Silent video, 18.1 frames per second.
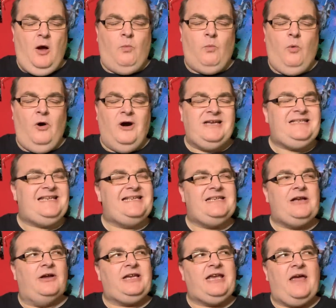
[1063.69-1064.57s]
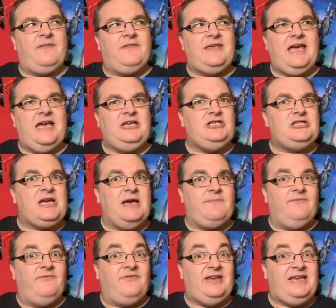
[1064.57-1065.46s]
Why didn't I get the
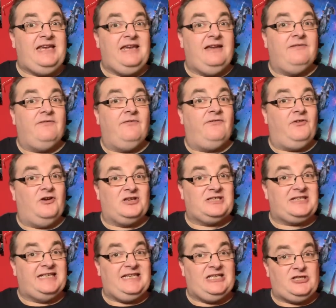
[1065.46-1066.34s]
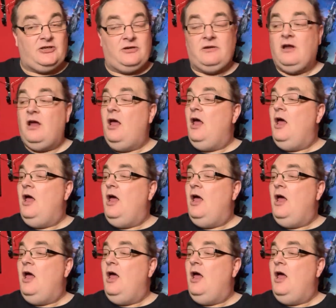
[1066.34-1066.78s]
HMV first edition?